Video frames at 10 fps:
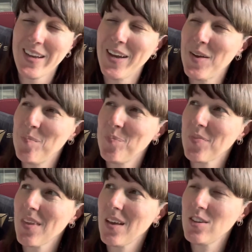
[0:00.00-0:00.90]
um,
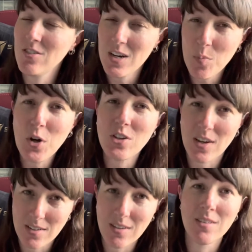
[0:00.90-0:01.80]
is really
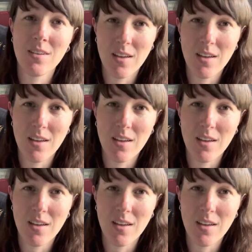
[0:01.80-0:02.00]
appreciated.